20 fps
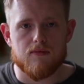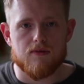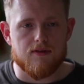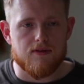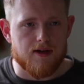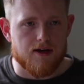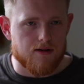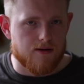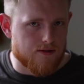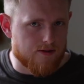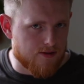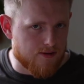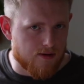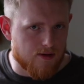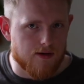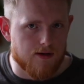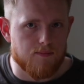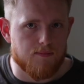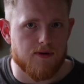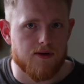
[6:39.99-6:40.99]
They are a
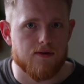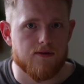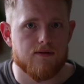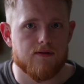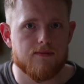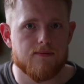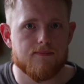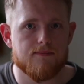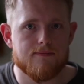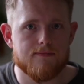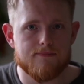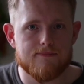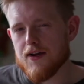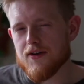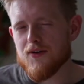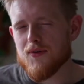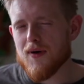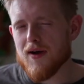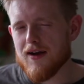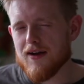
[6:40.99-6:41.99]
solid build. I
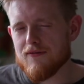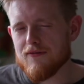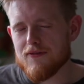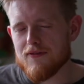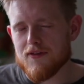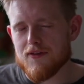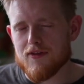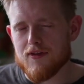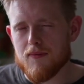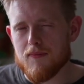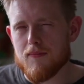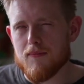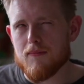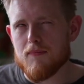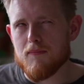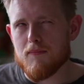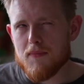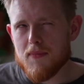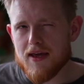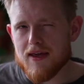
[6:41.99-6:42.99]
do have
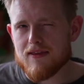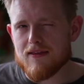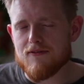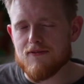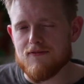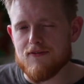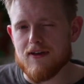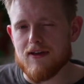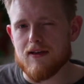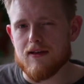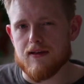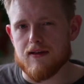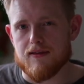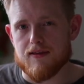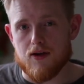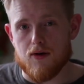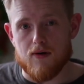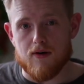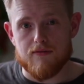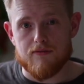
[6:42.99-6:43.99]
some mixed feelings,
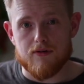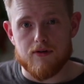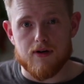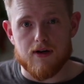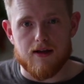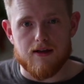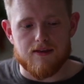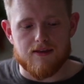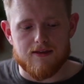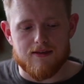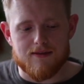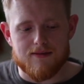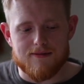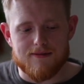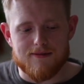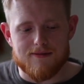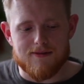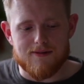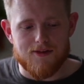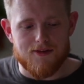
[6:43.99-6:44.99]
however, as
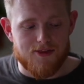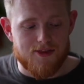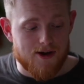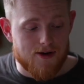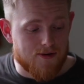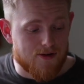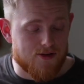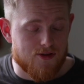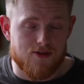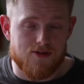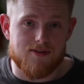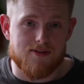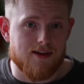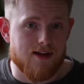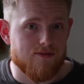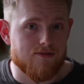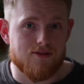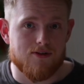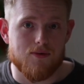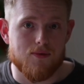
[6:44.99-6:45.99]
there are just
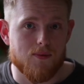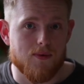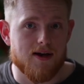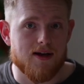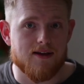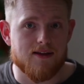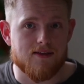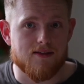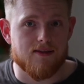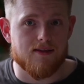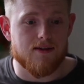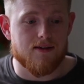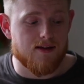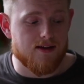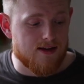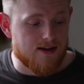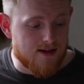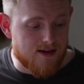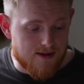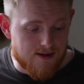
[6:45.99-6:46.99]
definite ways,
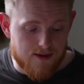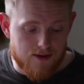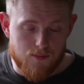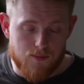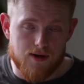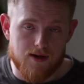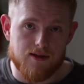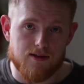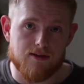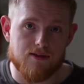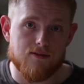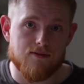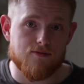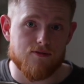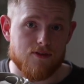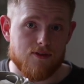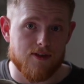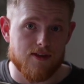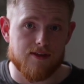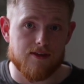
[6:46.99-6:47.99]
easy ways for
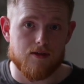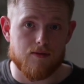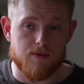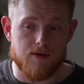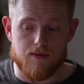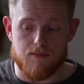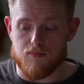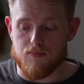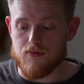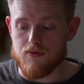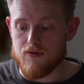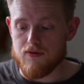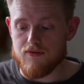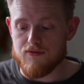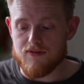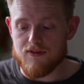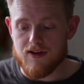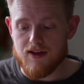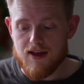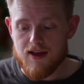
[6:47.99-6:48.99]
this to be
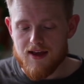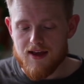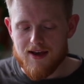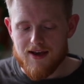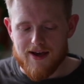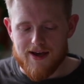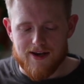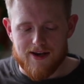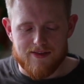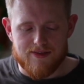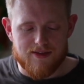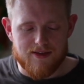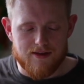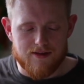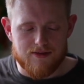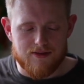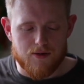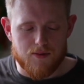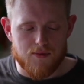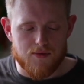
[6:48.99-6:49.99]
improved, and I think
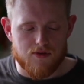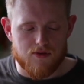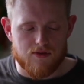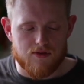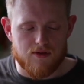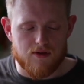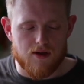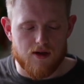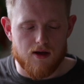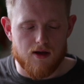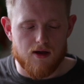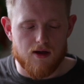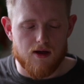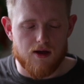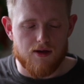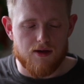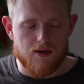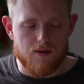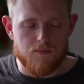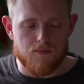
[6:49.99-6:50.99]
there were just a
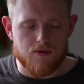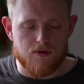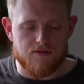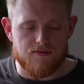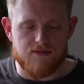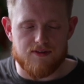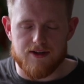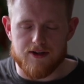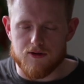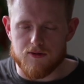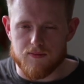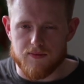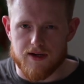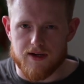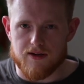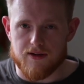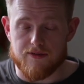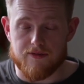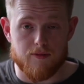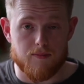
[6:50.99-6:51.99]
number of deal
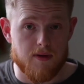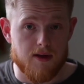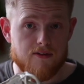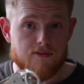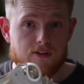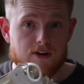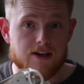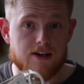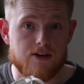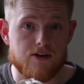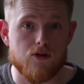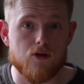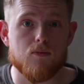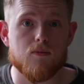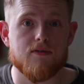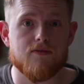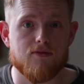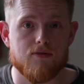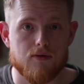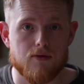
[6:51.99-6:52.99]
breakers for me if I knew
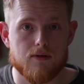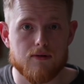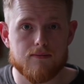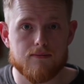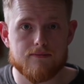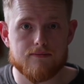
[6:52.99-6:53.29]
before.